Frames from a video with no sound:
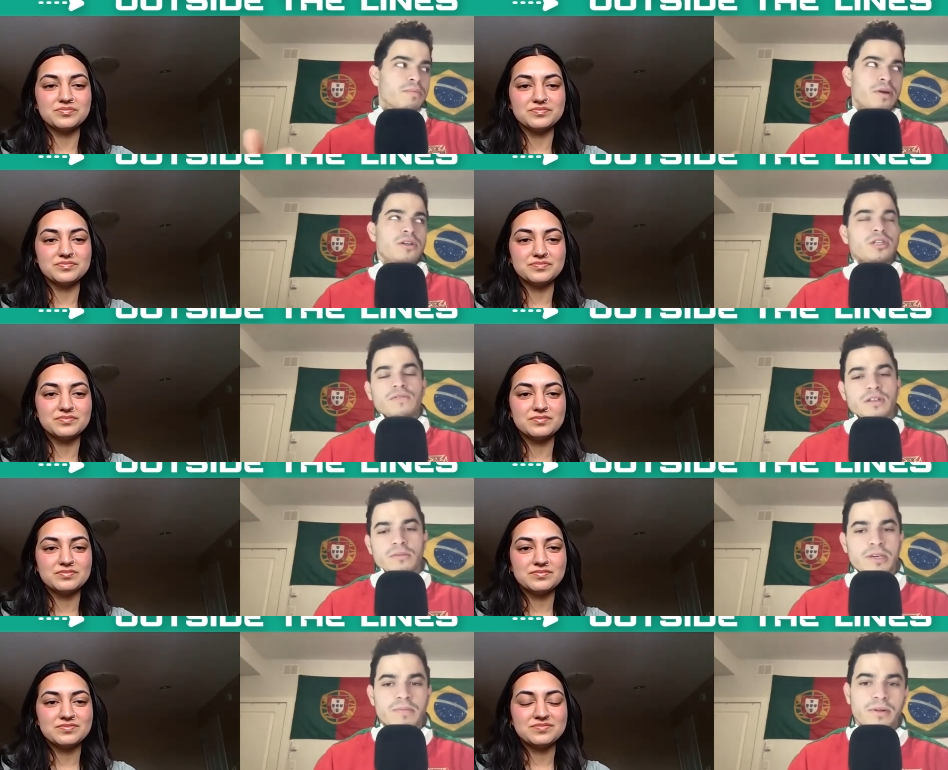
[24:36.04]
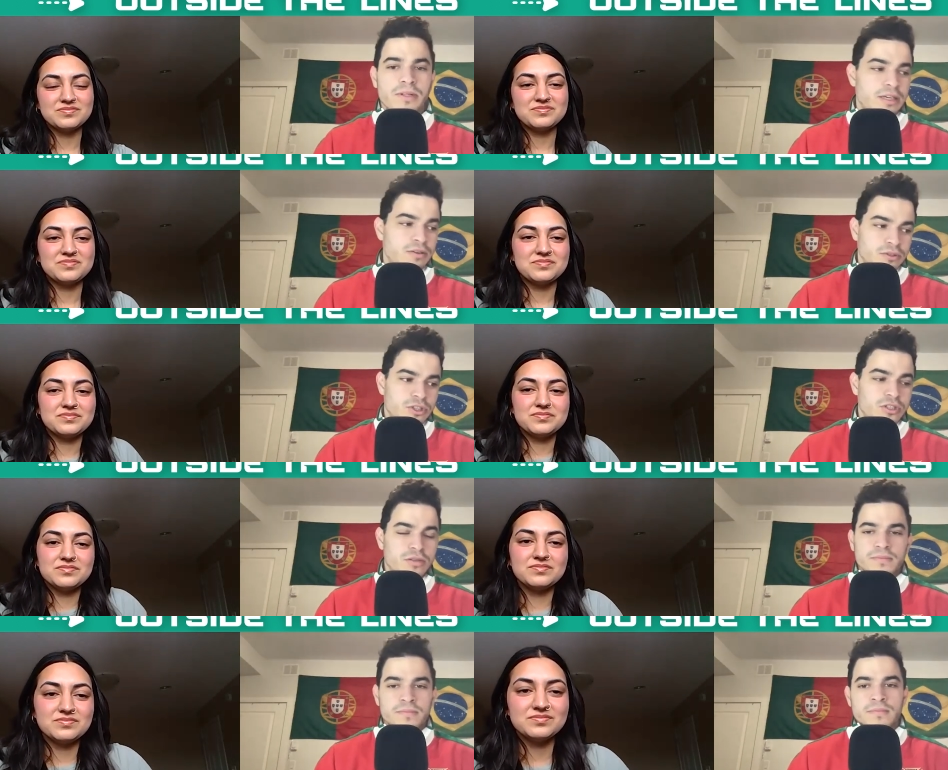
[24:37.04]
Speaker 1: compare yourself to other people, like you'll just
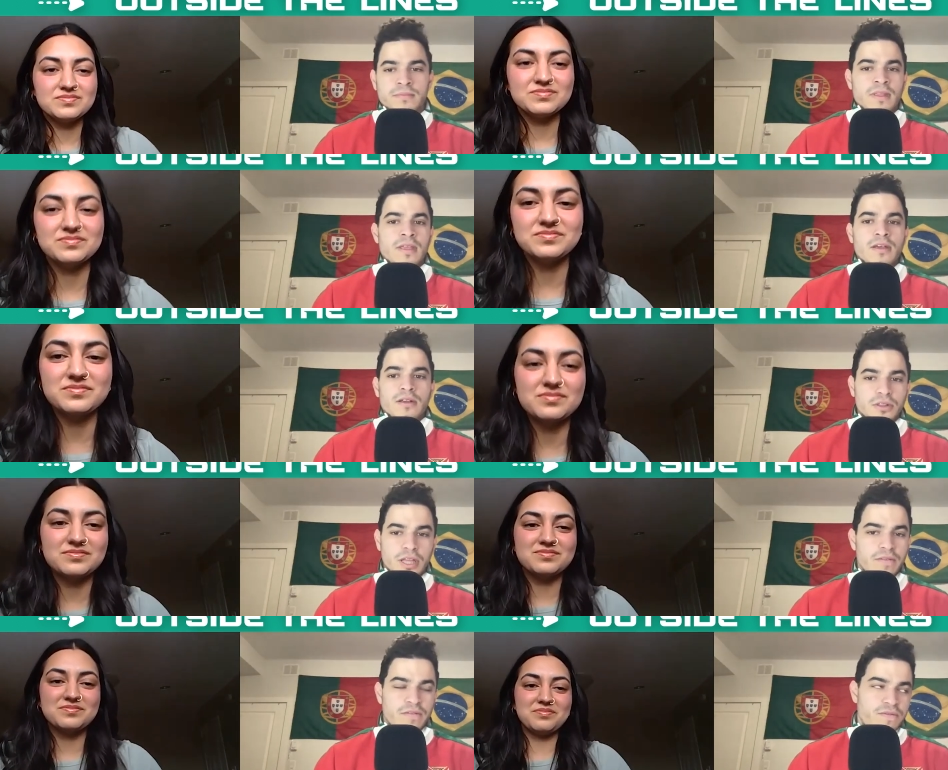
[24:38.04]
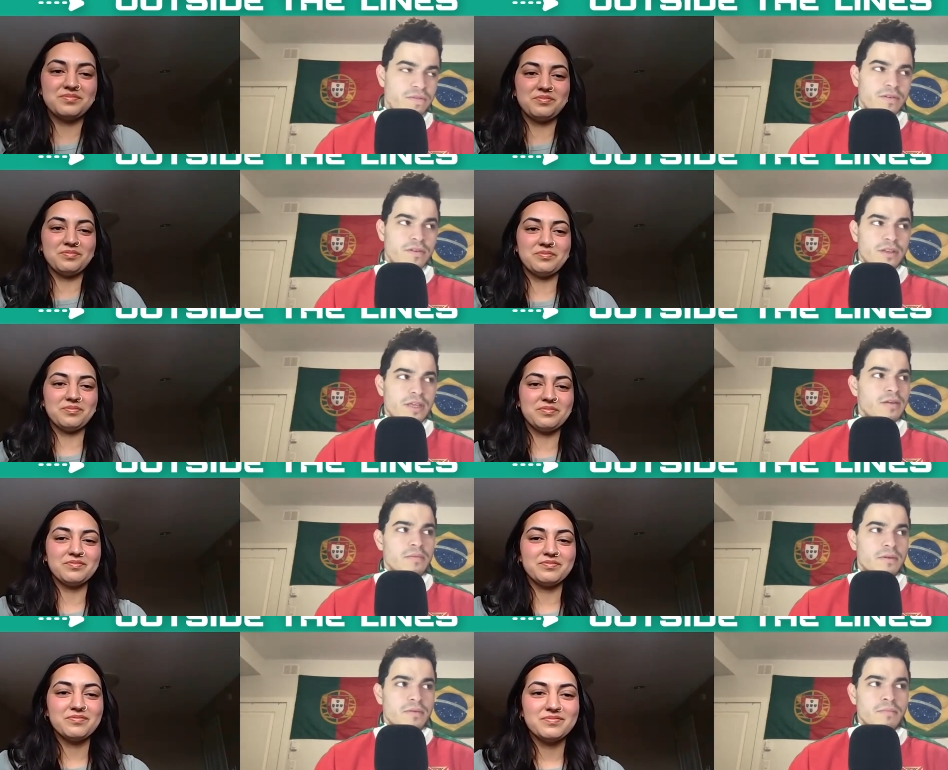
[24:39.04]
live
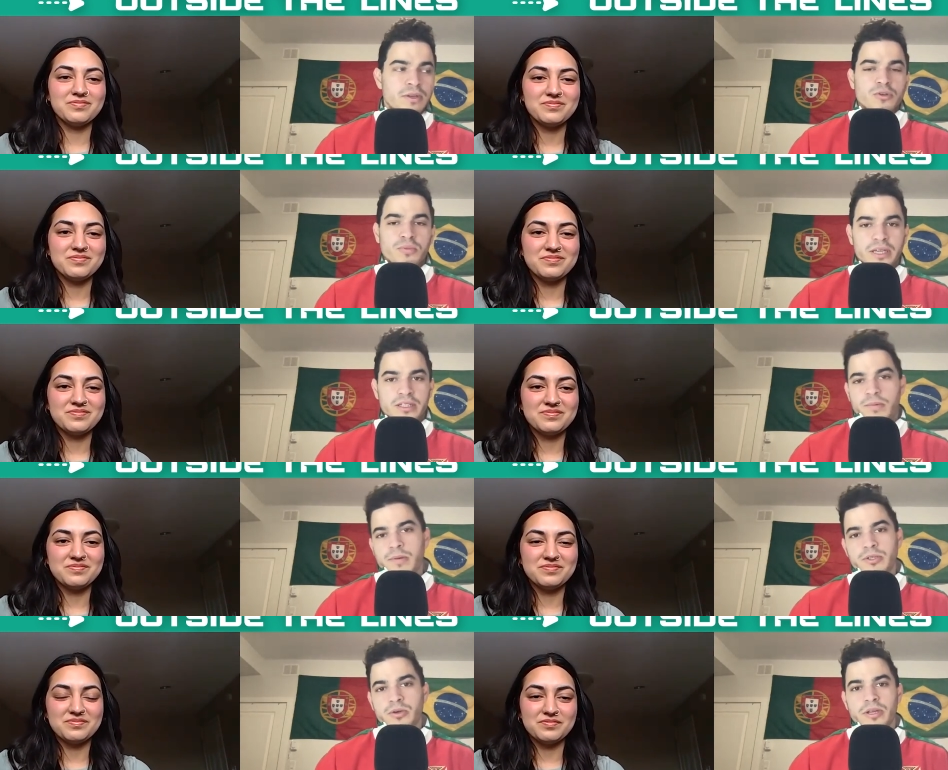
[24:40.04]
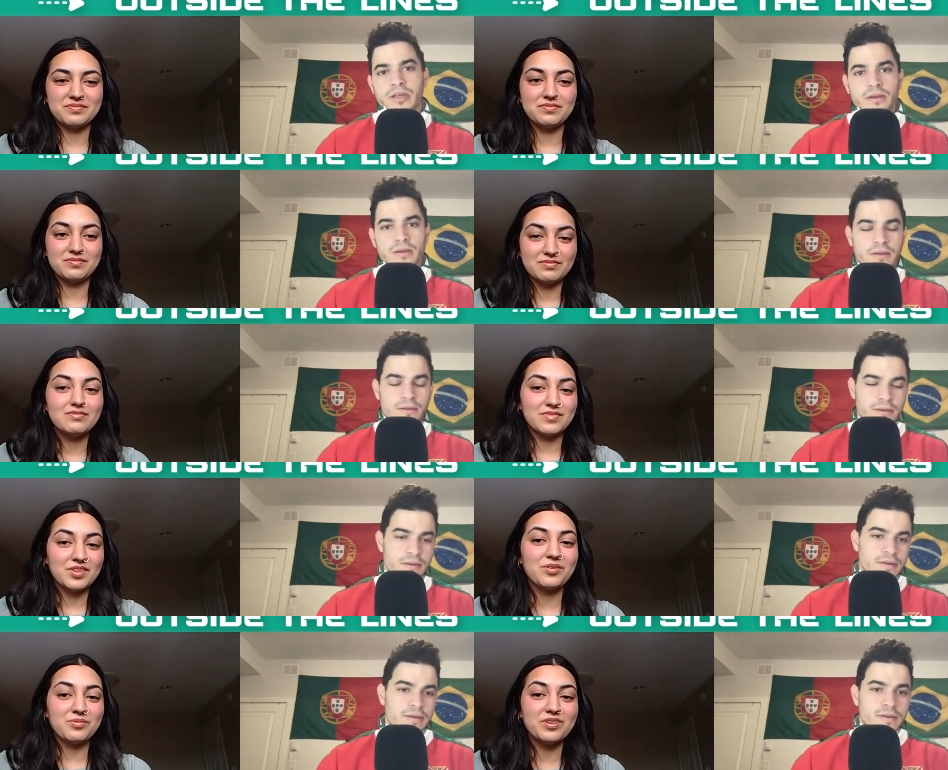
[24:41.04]
miserably into perpetuity.
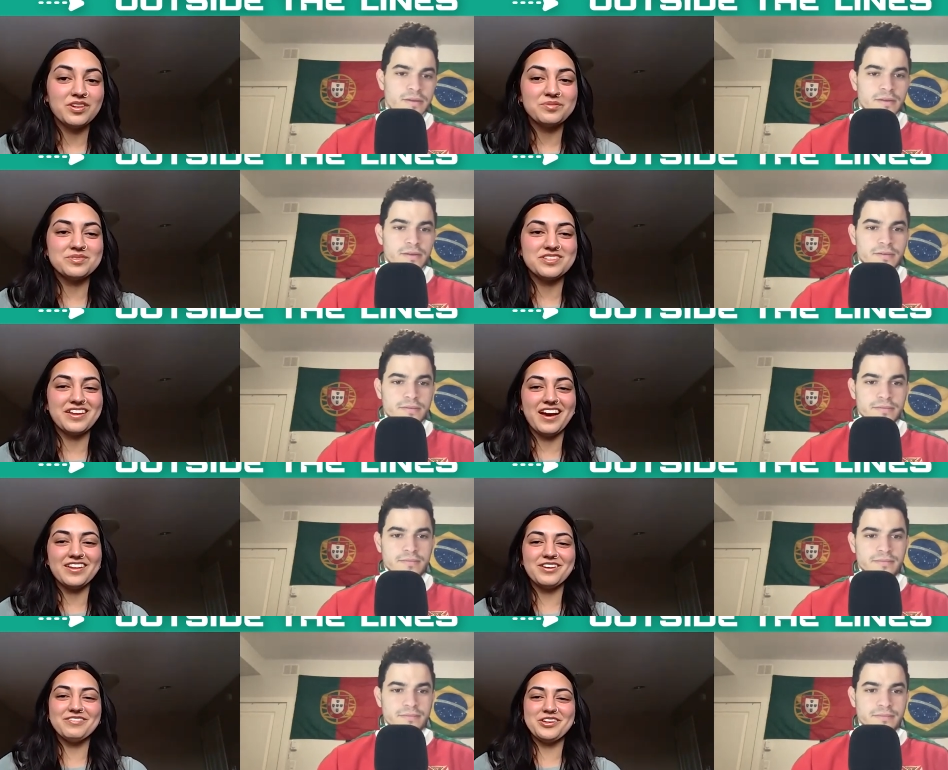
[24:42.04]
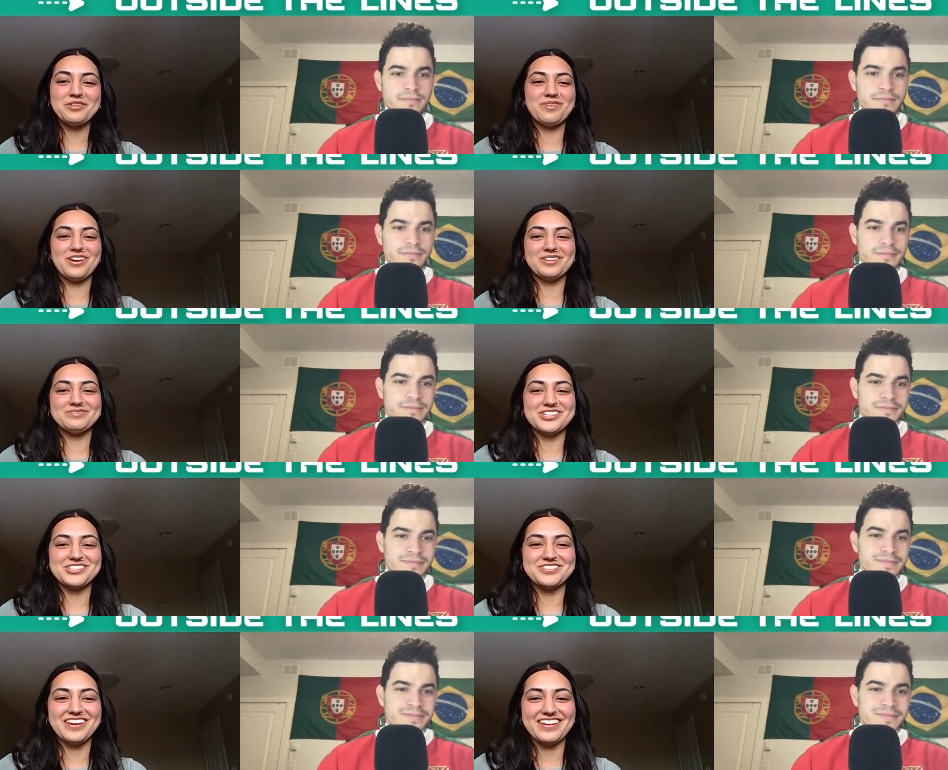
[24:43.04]
Speaker 2: 100%. I love that you brought up
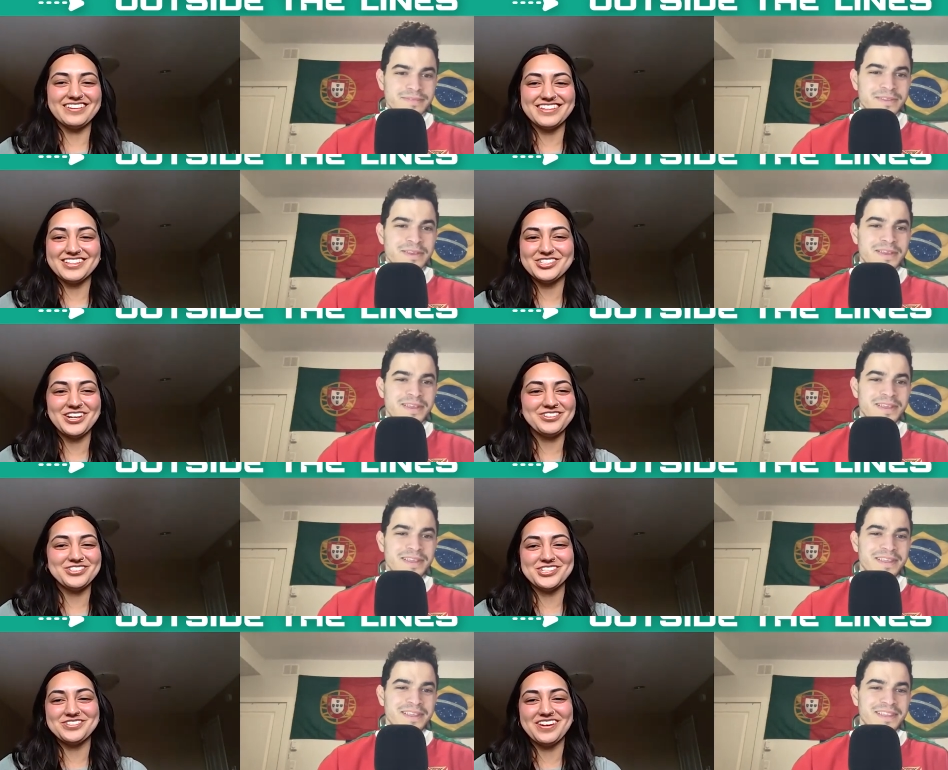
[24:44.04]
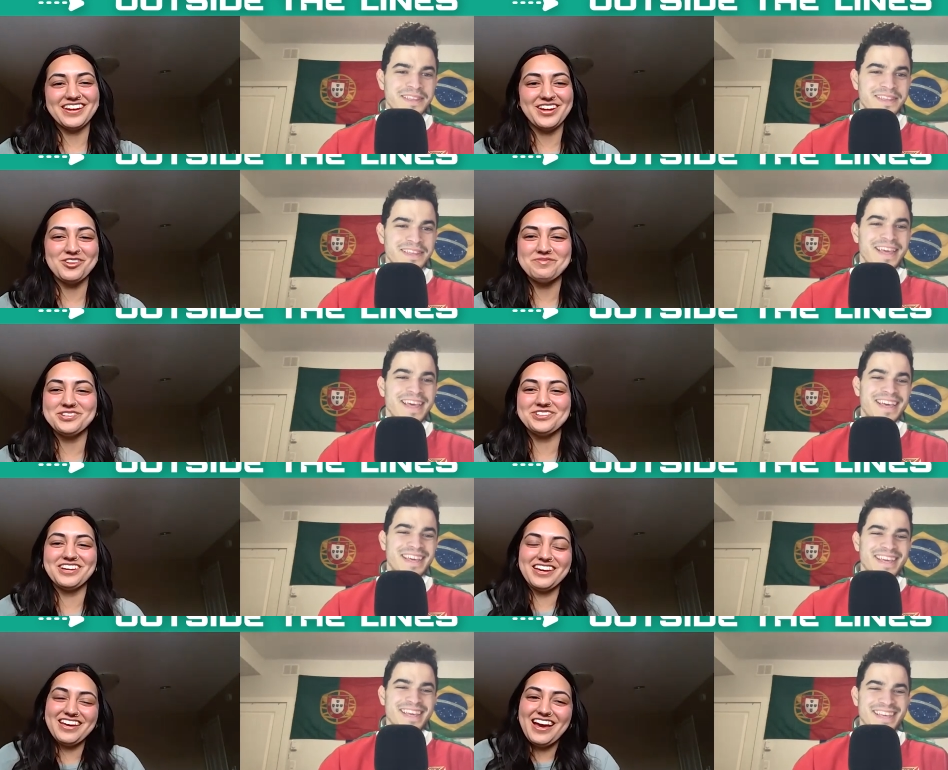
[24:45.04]
JusReign. Like shout out JusReign. I hope
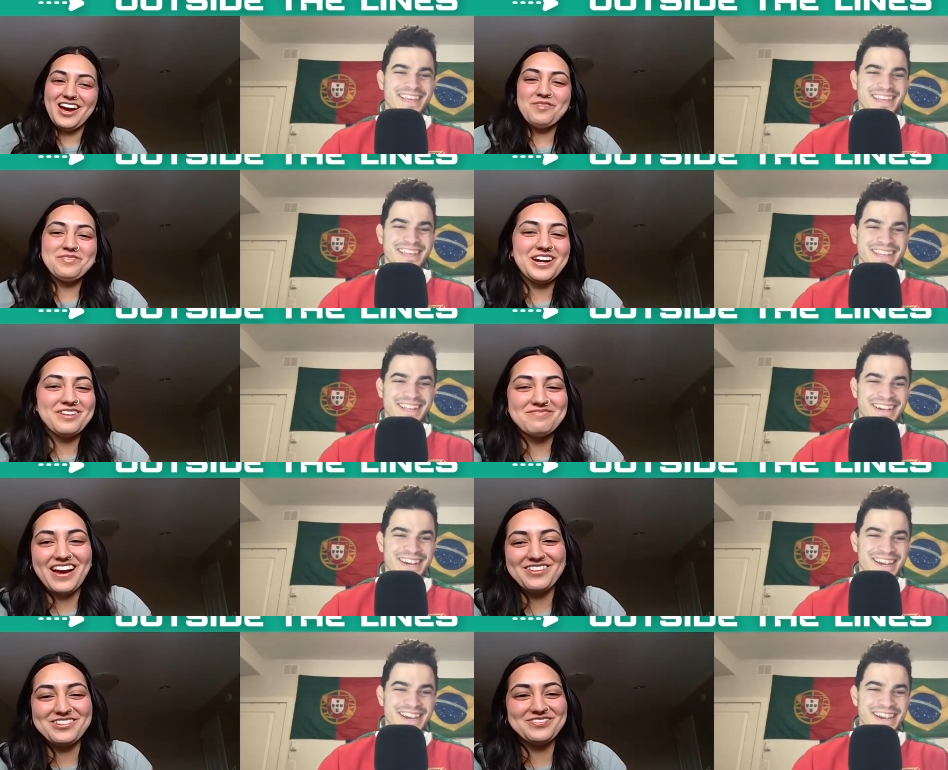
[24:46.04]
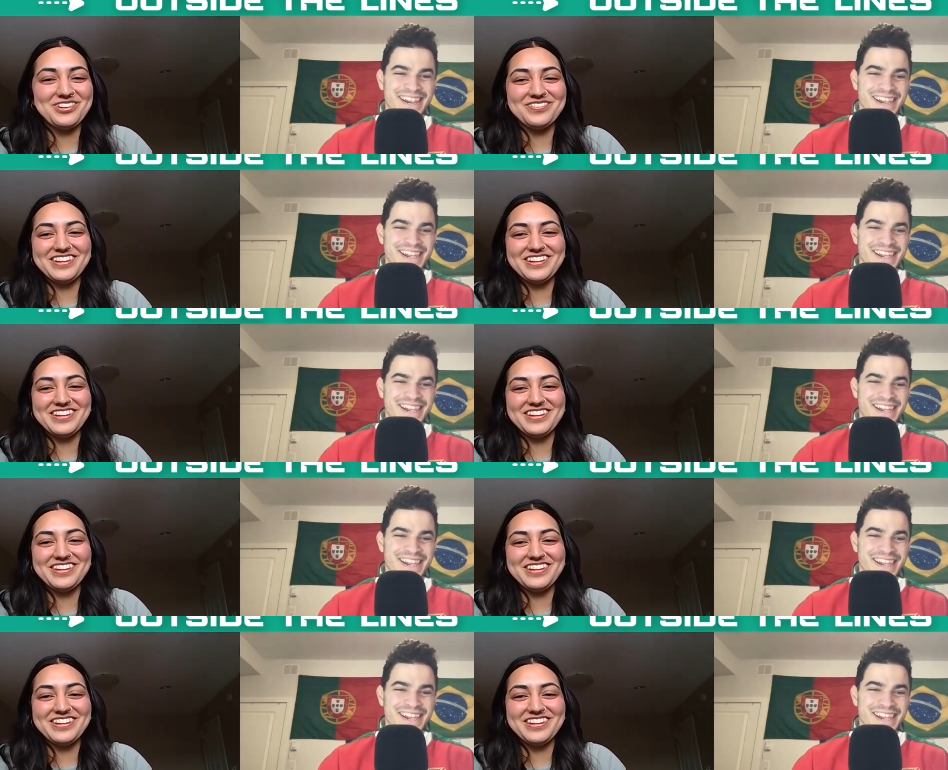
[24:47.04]
you hope you come back with more